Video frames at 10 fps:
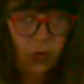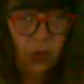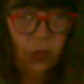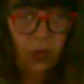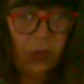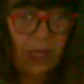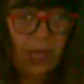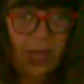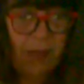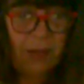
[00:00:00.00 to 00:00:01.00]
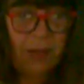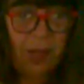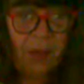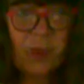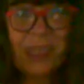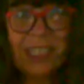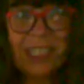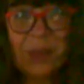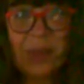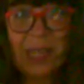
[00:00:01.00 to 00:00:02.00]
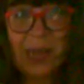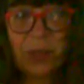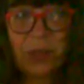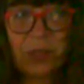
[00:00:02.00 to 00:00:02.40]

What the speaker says: We have the ability to be able